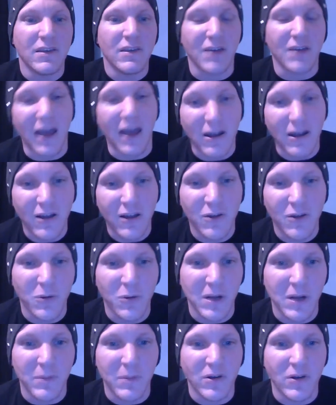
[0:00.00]
It's like, I'll tell
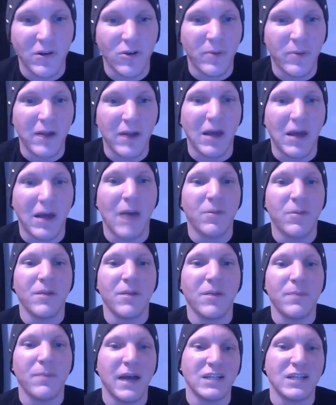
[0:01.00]
you what I'm going to do about it. How
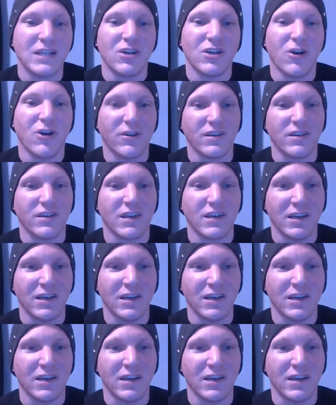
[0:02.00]
about a match at Hard to